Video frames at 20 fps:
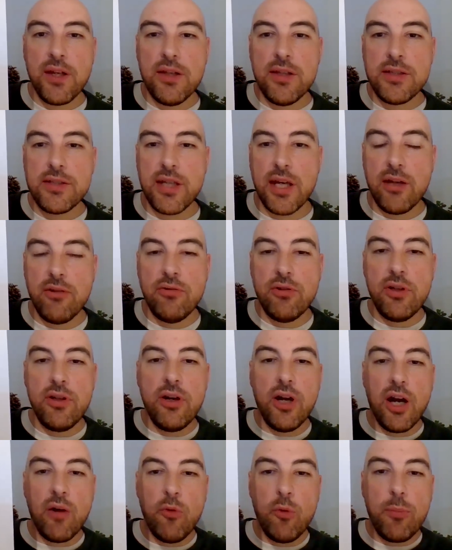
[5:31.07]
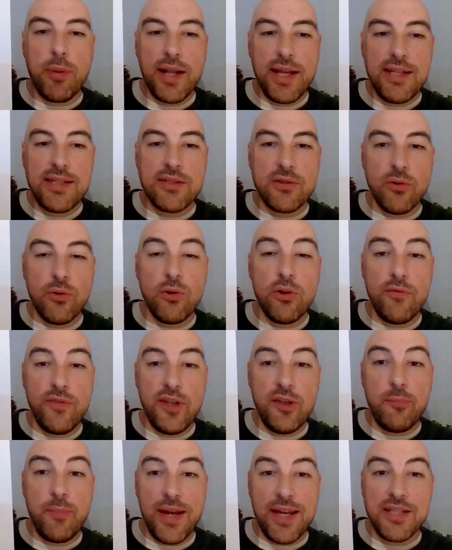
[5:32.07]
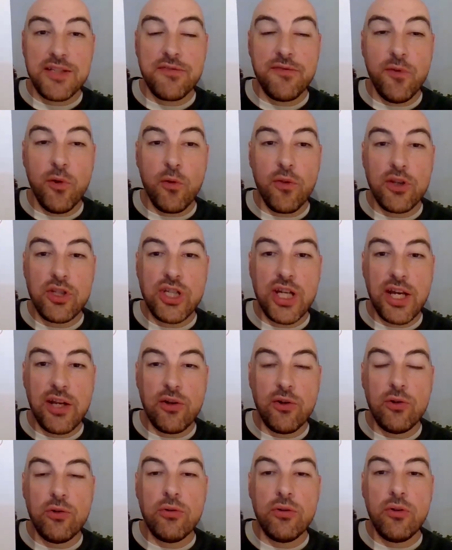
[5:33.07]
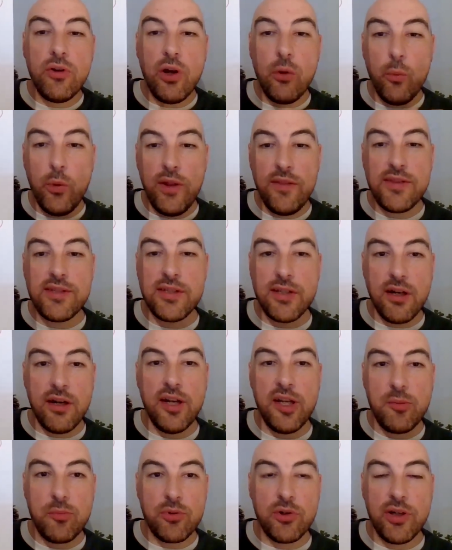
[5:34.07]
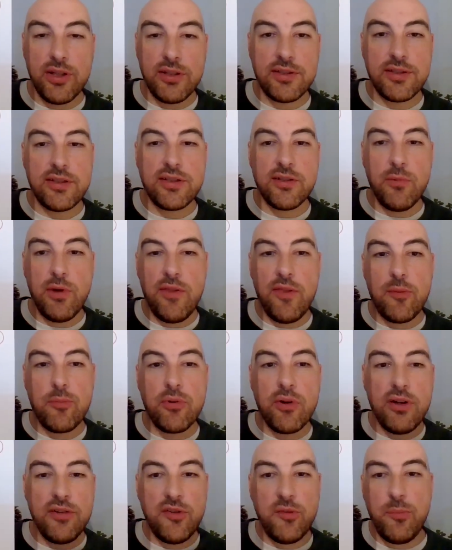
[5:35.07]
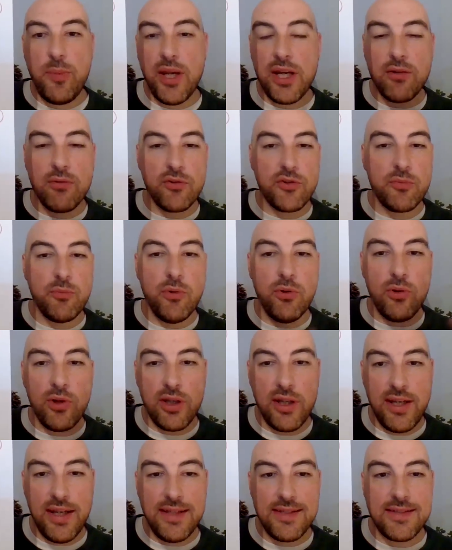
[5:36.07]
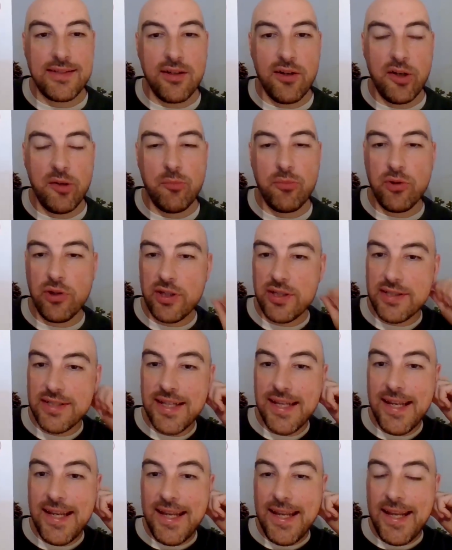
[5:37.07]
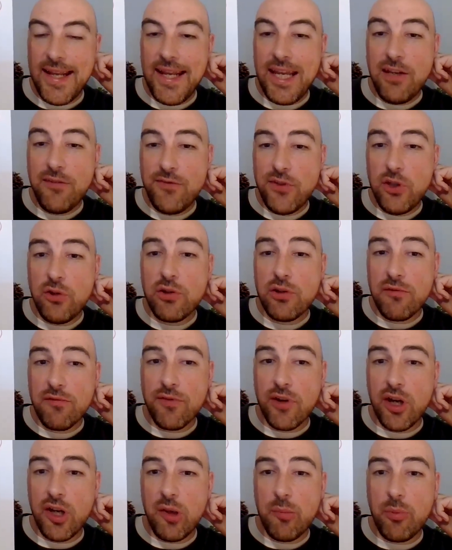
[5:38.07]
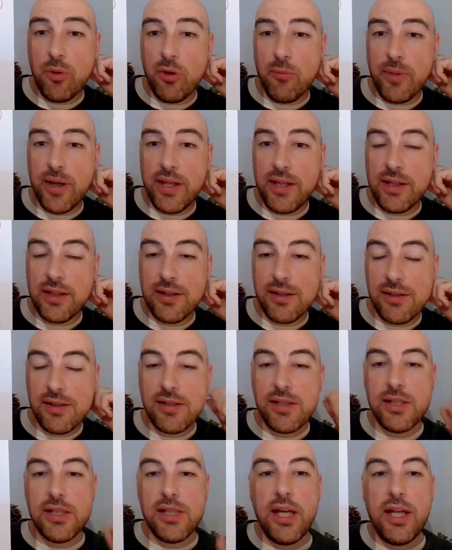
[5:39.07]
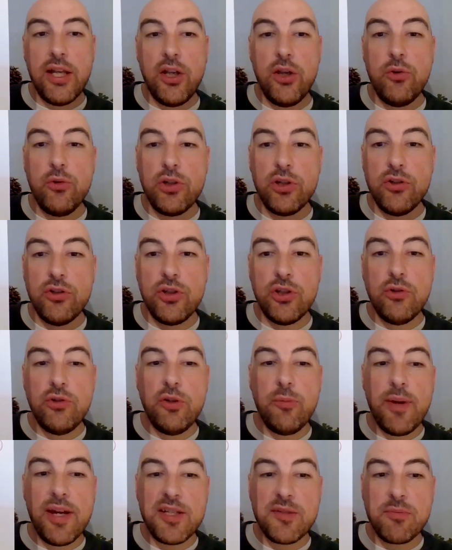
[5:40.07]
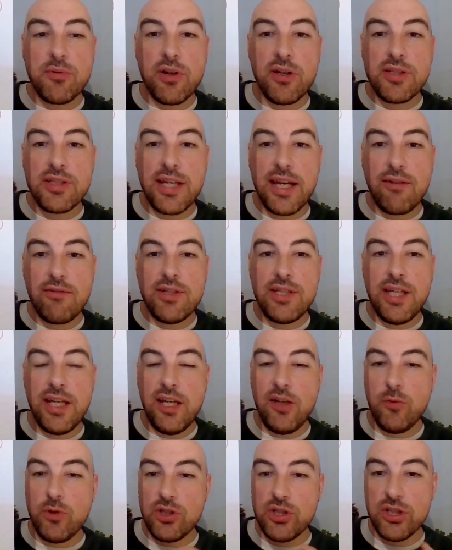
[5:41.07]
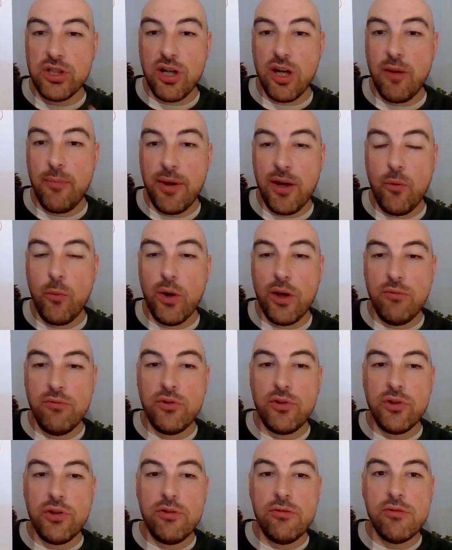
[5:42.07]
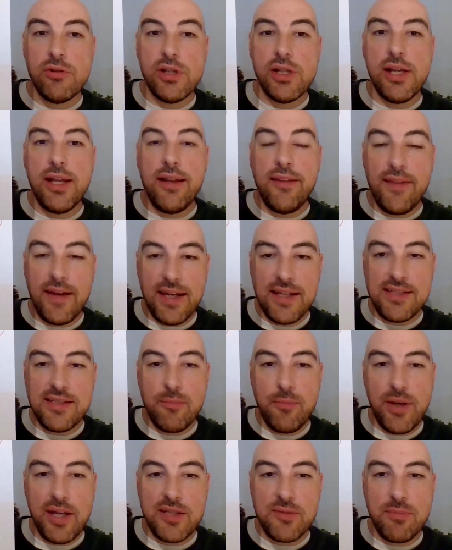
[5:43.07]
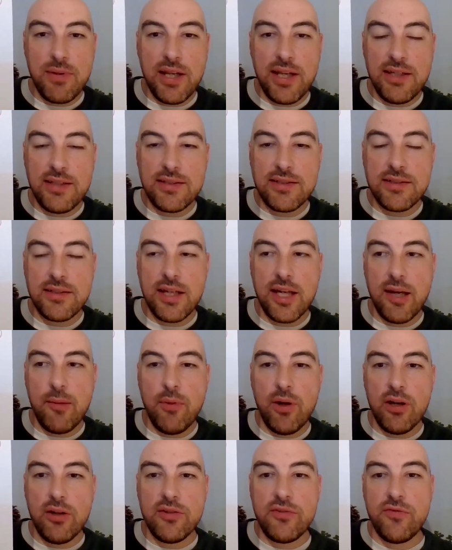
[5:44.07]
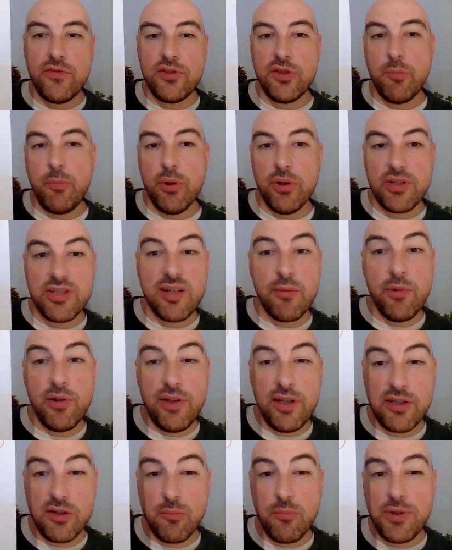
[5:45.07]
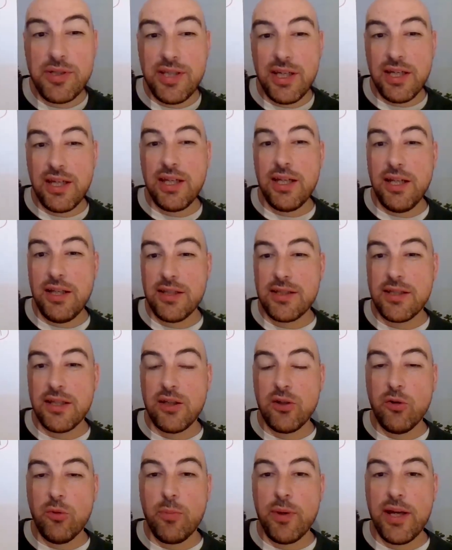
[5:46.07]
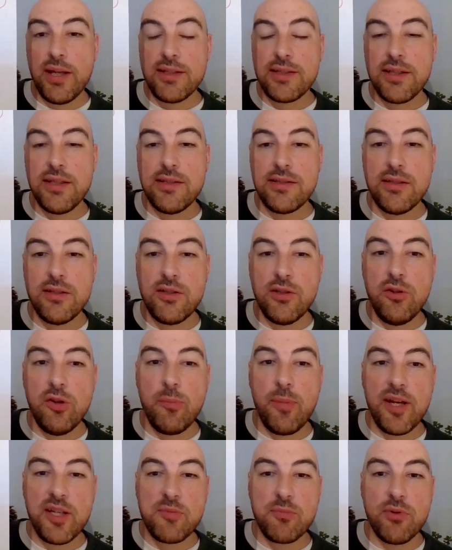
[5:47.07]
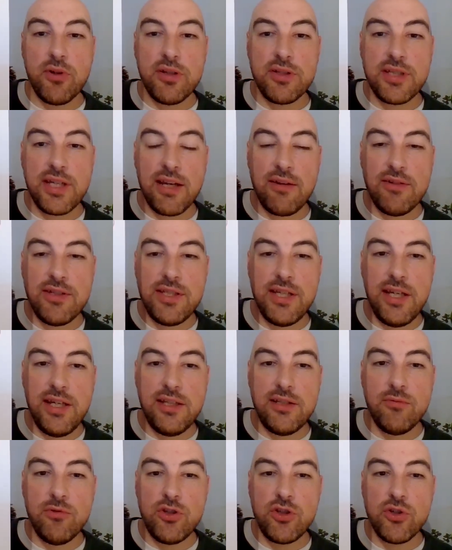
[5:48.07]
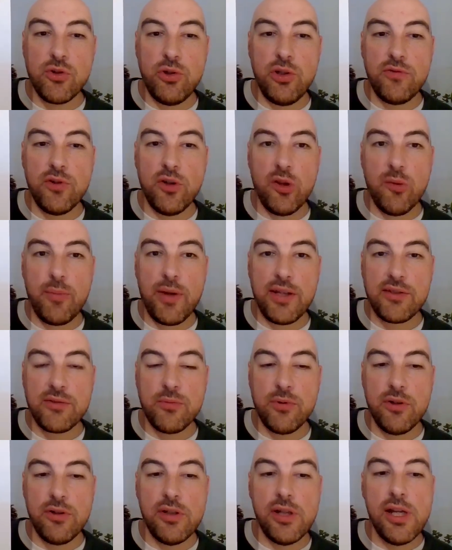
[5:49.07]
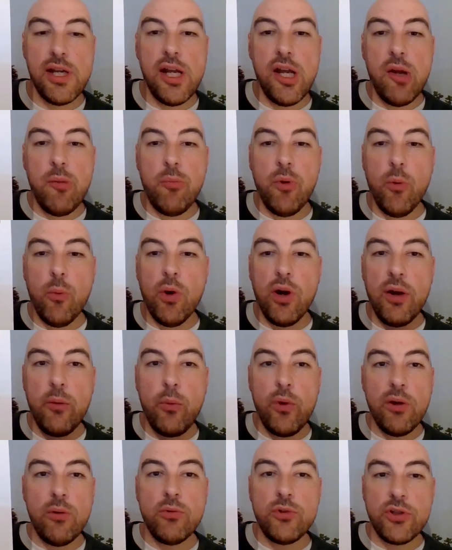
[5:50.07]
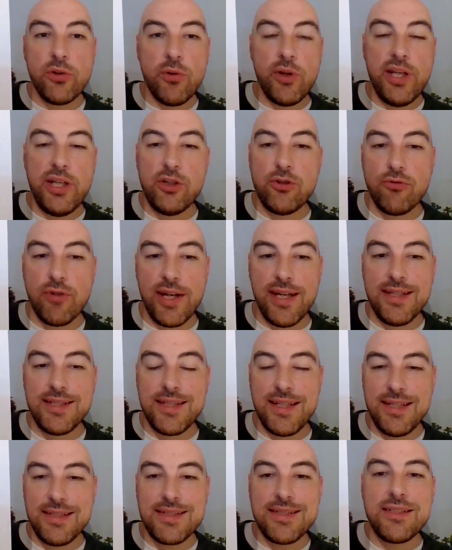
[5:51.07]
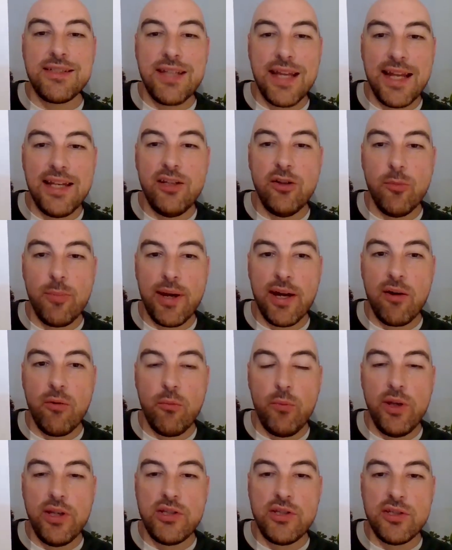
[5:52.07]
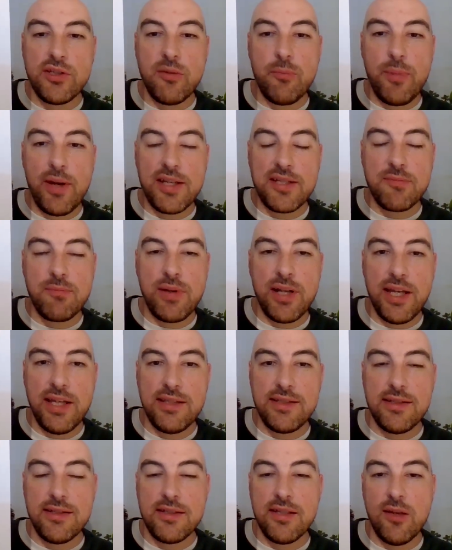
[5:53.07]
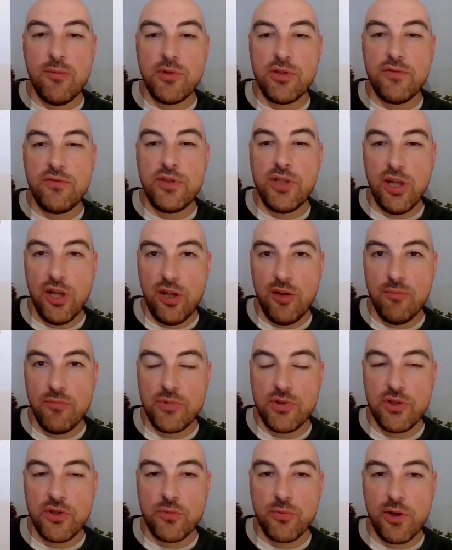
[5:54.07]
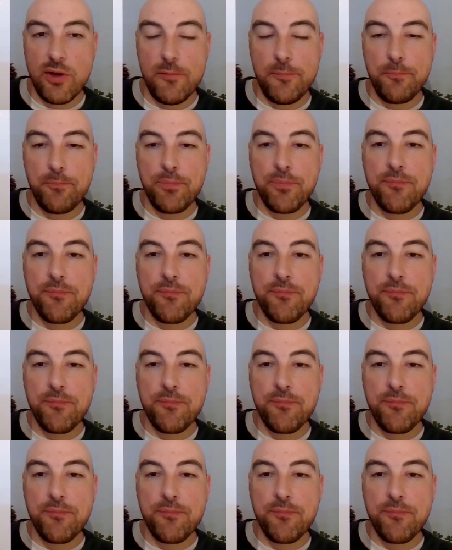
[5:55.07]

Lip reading: So I will place all of these bets for the channel with starting price. So whether the price is bigger or smaller, it's starting price. If you can find a bookmaker who can do your best price guaranteed, which Skybet won't do, that is the best place to put some of these on, particularly the single bets, is to do the best price guaranteed to ensure you've got the best one. But what I will do on each race is tell you about which is the best place in terms of terms as well.